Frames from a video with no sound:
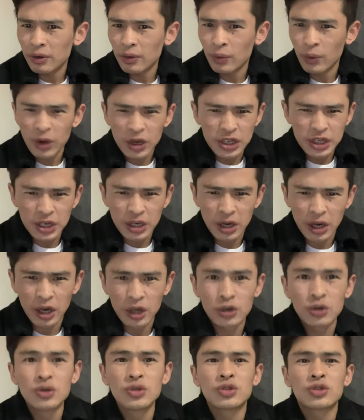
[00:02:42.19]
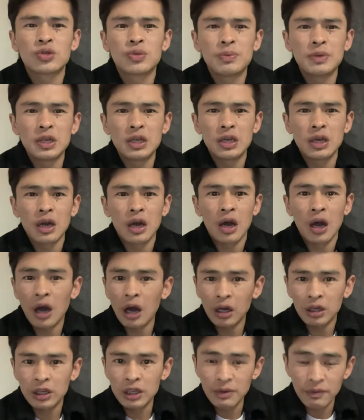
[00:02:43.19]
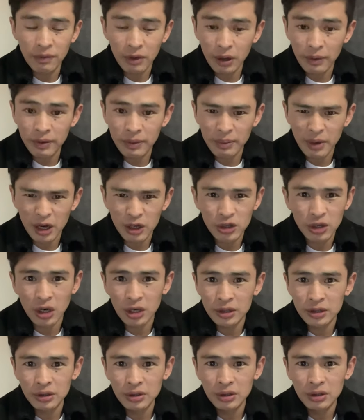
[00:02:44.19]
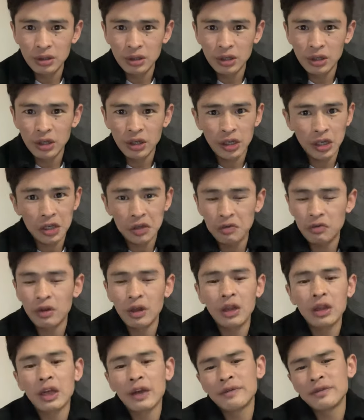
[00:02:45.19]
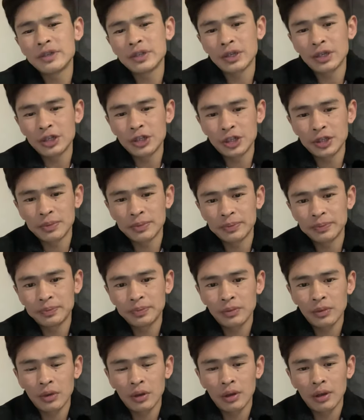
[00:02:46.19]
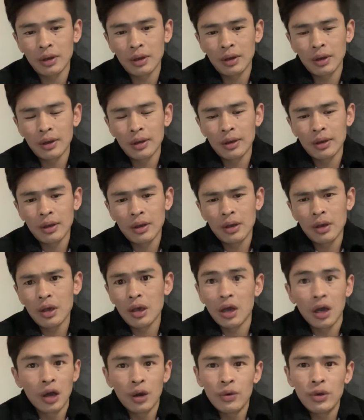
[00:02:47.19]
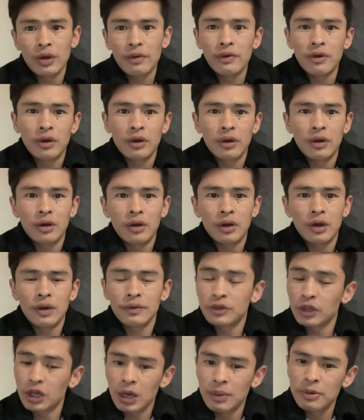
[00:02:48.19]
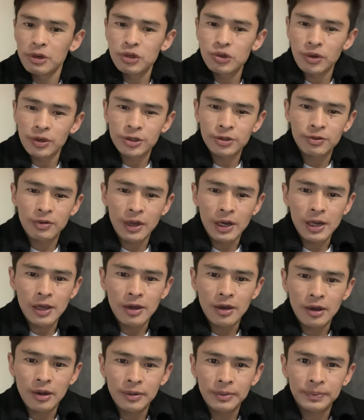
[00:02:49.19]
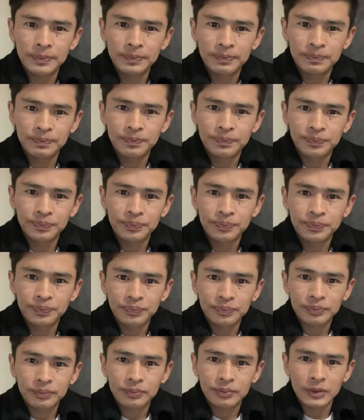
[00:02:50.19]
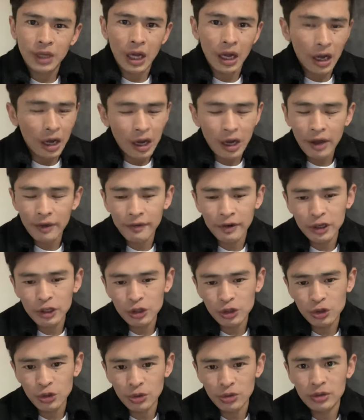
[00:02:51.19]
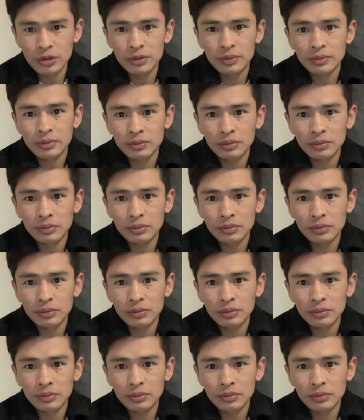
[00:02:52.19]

which I used to be hardly involving my daughter in real life discussion. However, after coming to Australia, I have understood